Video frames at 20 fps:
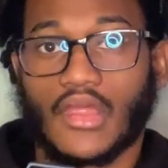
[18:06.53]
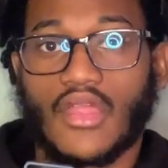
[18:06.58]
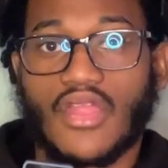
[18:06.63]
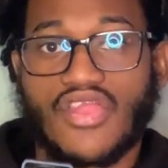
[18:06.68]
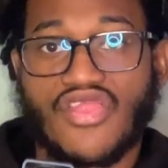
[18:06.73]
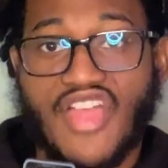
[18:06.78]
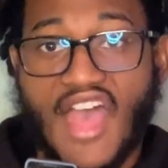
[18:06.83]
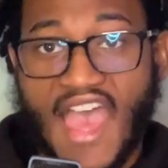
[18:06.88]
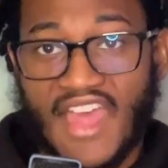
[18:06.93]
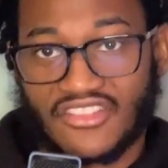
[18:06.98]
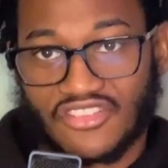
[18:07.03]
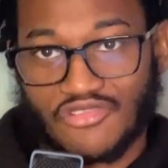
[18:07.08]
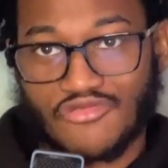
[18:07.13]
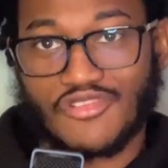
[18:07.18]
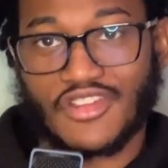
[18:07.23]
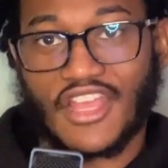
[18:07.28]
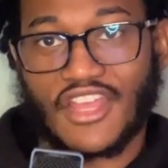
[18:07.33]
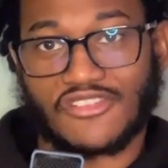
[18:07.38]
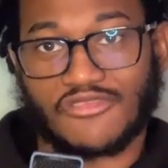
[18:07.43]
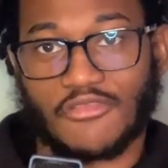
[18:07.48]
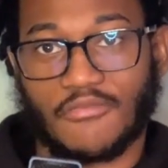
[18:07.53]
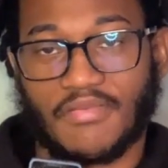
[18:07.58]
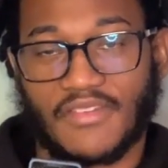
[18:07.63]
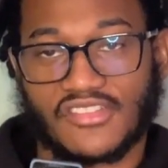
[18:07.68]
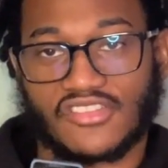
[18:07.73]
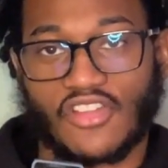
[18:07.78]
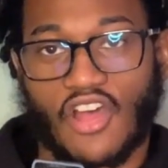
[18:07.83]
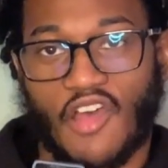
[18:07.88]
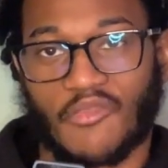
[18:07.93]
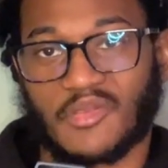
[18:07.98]
That dude gets me
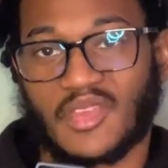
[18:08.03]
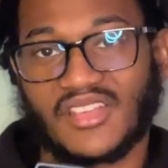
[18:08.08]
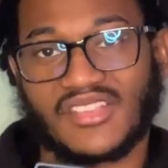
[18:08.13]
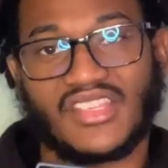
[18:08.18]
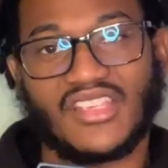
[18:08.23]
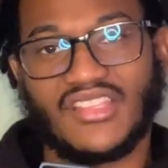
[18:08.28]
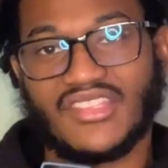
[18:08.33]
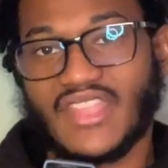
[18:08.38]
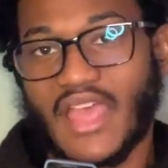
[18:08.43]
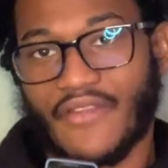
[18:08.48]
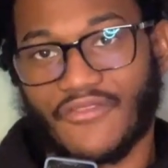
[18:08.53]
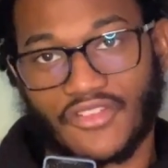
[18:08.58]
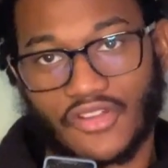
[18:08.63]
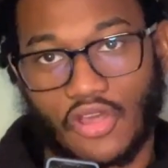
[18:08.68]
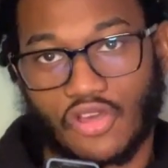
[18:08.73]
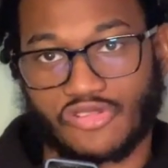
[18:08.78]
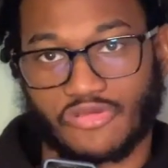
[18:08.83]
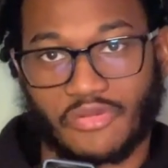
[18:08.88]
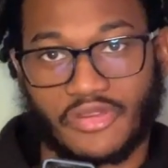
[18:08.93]
pissed off because he never knows